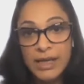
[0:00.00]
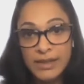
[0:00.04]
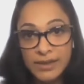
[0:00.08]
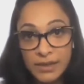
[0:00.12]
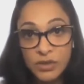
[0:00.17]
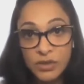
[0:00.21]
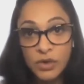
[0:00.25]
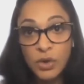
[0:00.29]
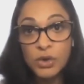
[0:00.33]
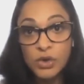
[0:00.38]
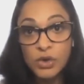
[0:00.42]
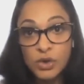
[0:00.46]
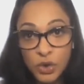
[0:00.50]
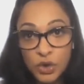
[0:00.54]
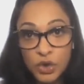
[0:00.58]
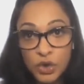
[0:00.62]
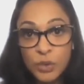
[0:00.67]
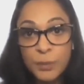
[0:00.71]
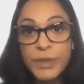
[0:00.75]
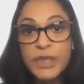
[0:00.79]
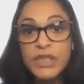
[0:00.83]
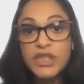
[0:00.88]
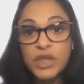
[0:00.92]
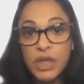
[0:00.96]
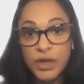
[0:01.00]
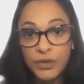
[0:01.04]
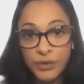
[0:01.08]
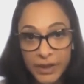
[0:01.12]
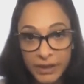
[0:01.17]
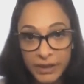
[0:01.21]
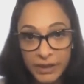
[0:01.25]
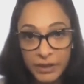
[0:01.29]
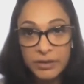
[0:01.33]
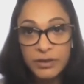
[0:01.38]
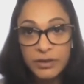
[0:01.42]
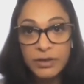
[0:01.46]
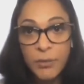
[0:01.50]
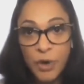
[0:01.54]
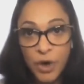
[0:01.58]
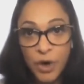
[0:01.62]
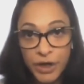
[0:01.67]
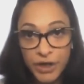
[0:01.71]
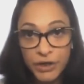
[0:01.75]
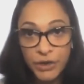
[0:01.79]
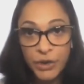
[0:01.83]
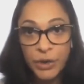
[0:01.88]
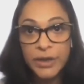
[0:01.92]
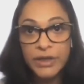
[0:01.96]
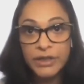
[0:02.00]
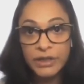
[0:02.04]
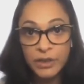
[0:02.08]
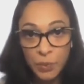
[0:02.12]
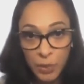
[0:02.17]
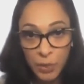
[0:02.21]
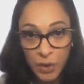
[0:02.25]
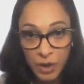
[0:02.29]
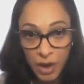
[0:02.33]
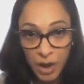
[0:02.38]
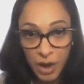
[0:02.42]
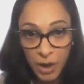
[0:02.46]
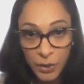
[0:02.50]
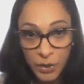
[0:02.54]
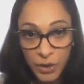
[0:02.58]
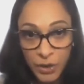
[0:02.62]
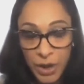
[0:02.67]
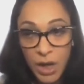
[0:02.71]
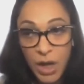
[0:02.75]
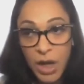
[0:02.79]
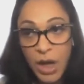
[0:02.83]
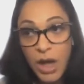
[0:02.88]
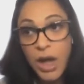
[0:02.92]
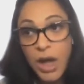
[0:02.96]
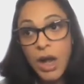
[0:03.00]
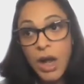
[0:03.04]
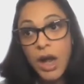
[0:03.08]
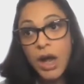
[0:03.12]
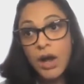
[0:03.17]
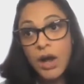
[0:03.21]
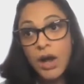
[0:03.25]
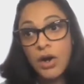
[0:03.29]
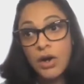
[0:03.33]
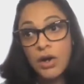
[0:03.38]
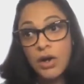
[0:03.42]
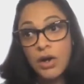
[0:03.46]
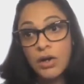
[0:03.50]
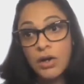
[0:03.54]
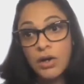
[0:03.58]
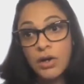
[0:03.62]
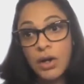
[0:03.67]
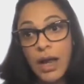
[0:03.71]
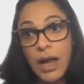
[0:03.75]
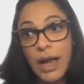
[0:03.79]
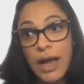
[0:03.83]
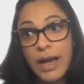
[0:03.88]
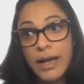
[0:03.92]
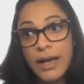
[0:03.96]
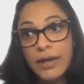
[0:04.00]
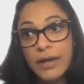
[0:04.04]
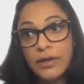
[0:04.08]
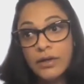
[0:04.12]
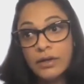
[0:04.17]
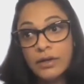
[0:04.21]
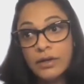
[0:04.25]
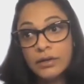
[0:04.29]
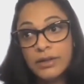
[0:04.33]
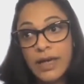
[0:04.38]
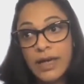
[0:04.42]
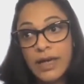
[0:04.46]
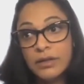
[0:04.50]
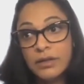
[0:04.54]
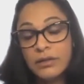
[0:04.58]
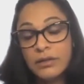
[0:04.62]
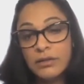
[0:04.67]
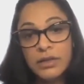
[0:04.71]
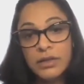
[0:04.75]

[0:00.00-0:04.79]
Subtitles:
acids also to be generated in the body during the workout. And that